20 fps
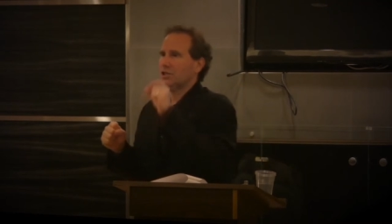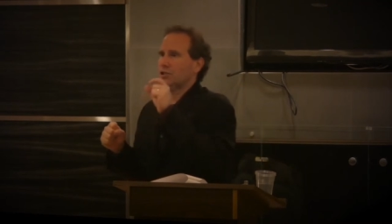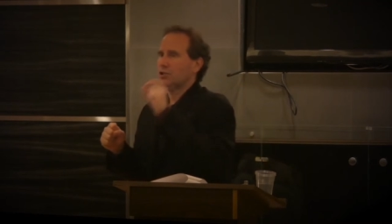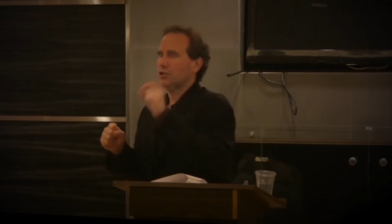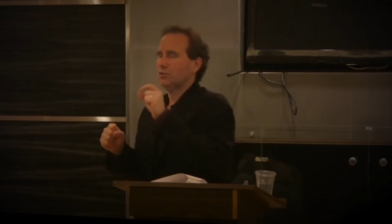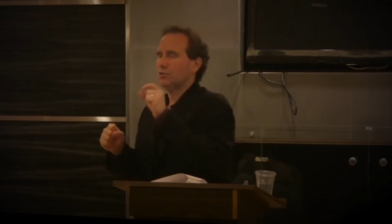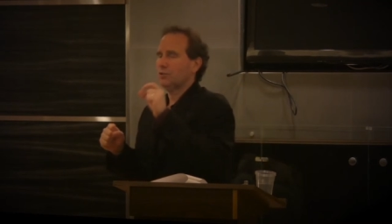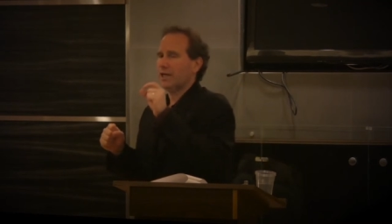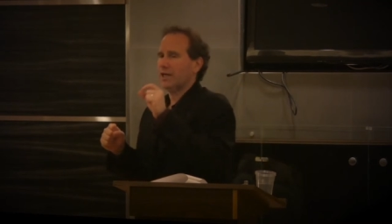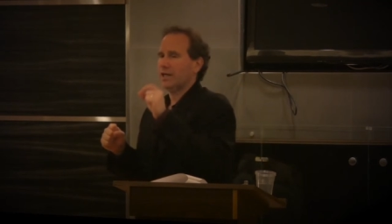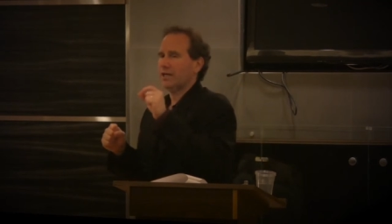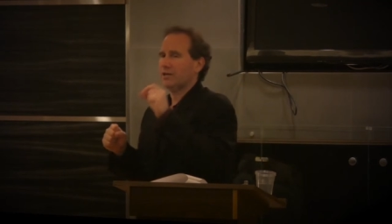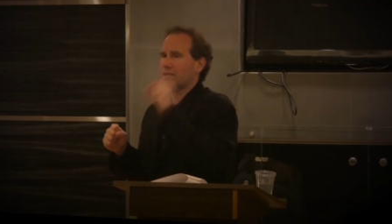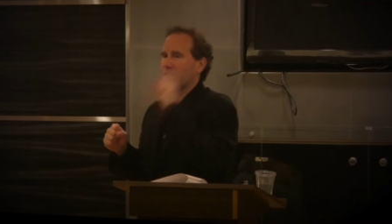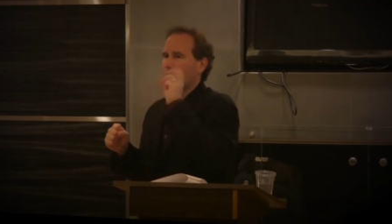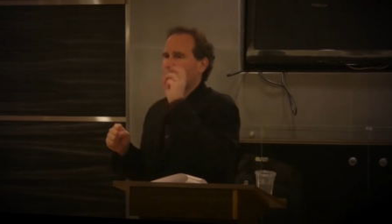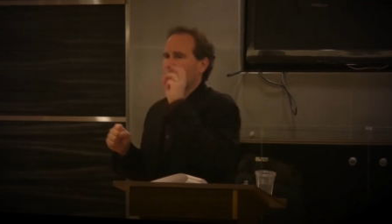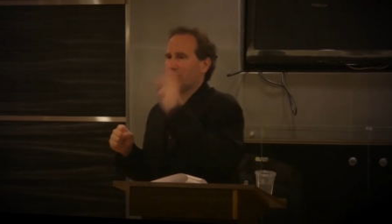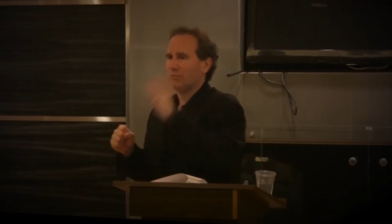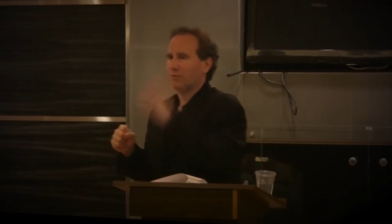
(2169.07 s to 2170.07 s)
You
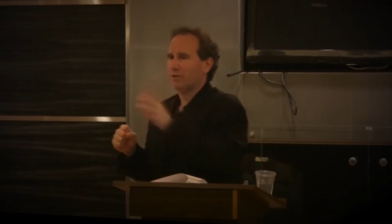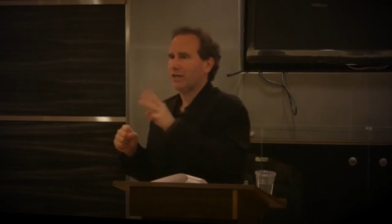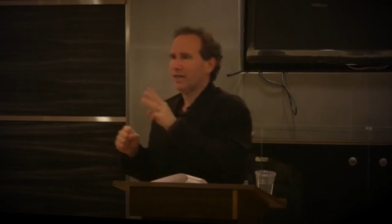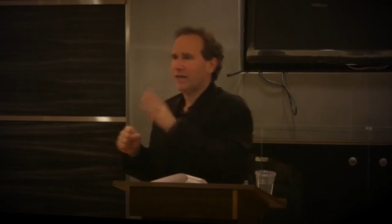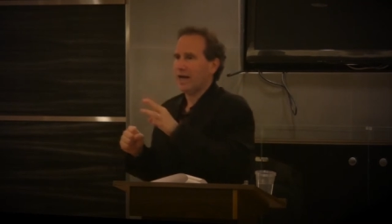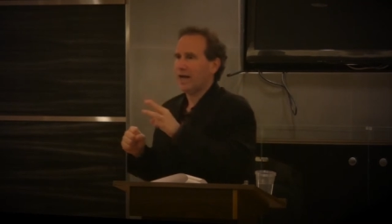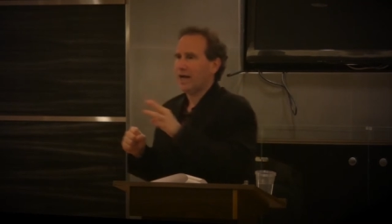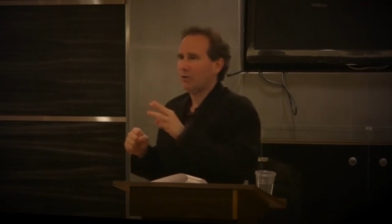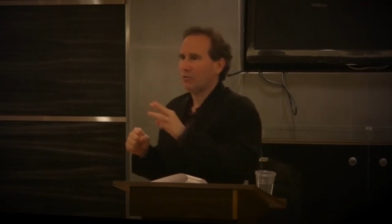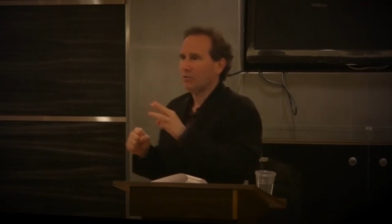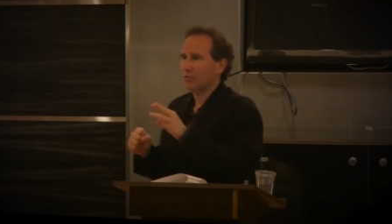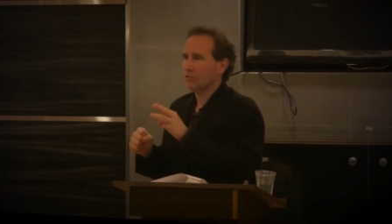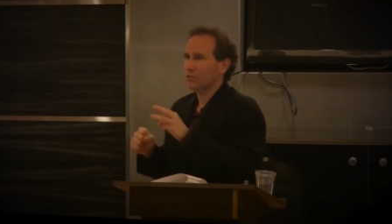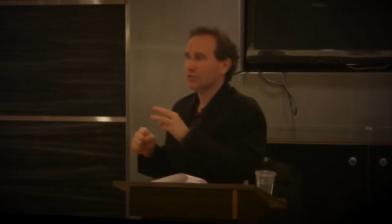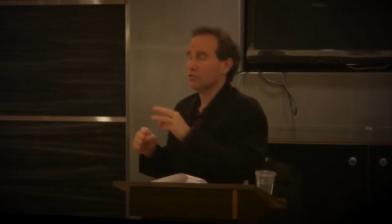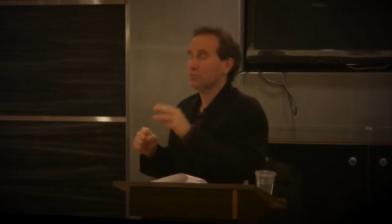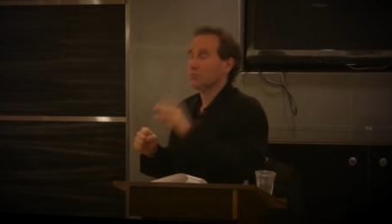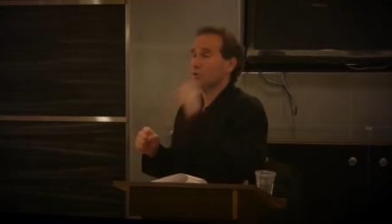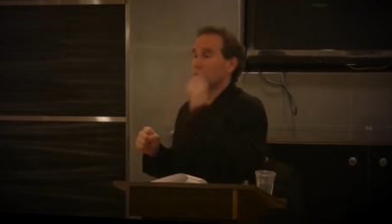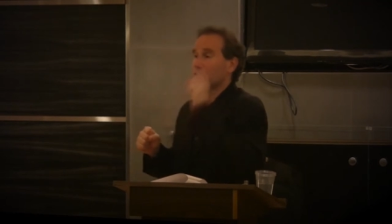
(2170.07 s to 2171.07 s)
get three
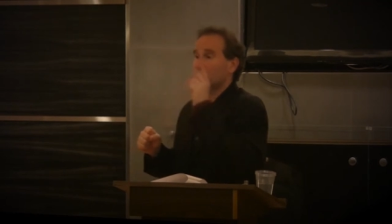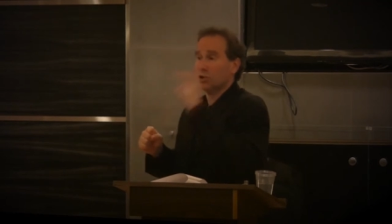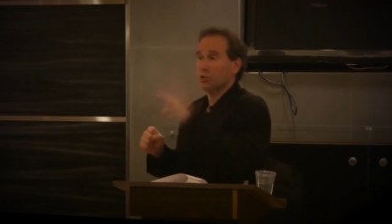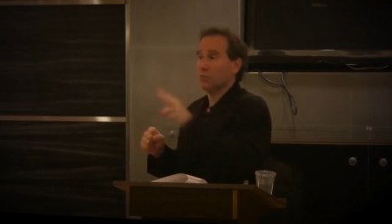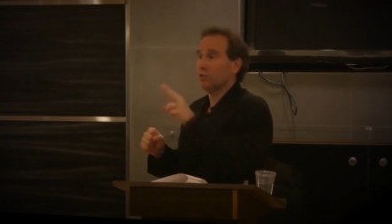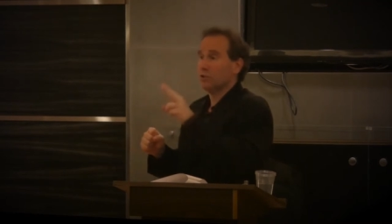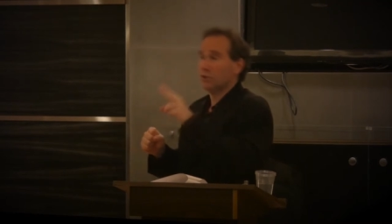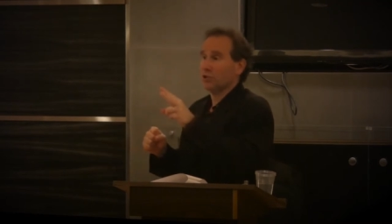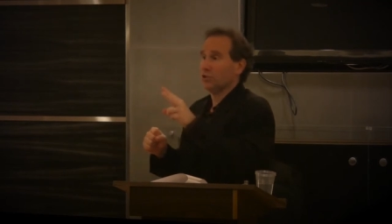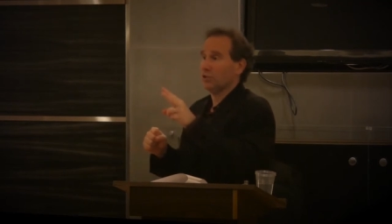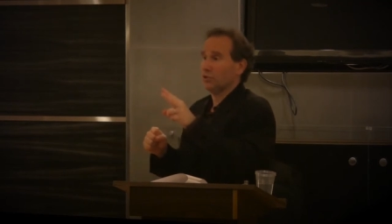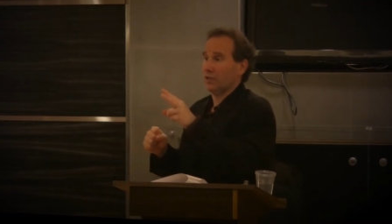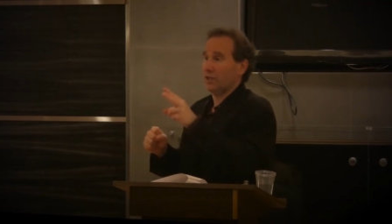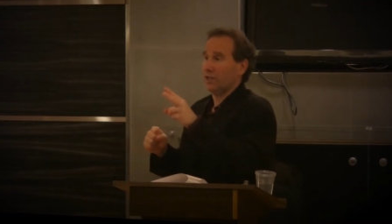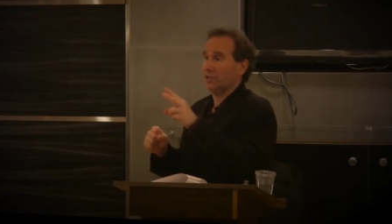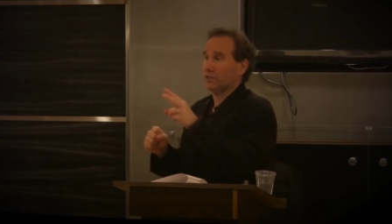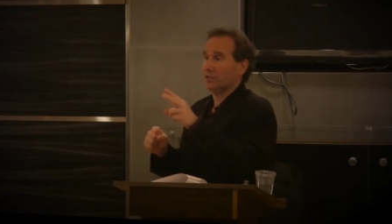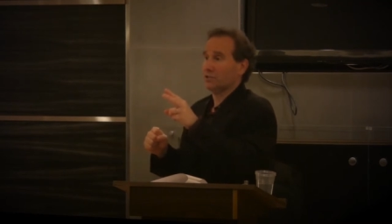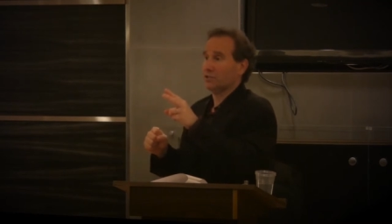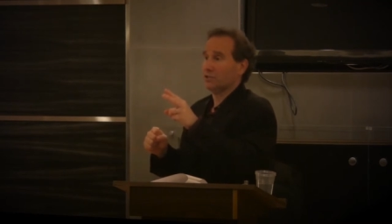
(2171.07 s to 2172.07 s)
hours with two
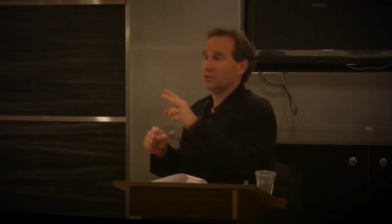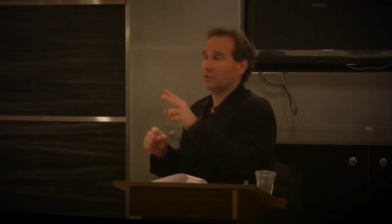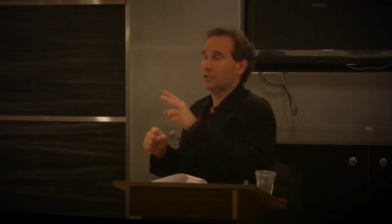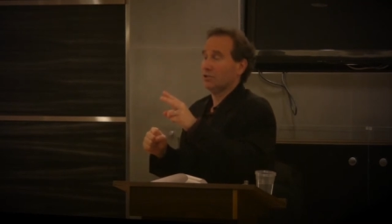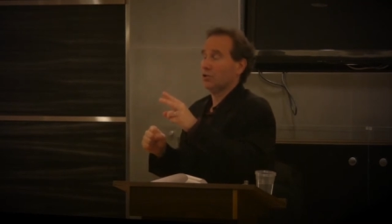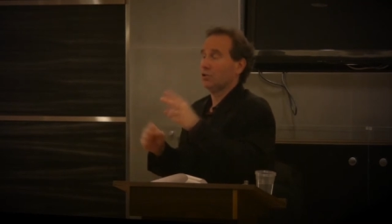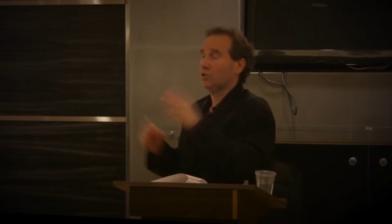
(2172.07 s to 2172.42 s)
attorneys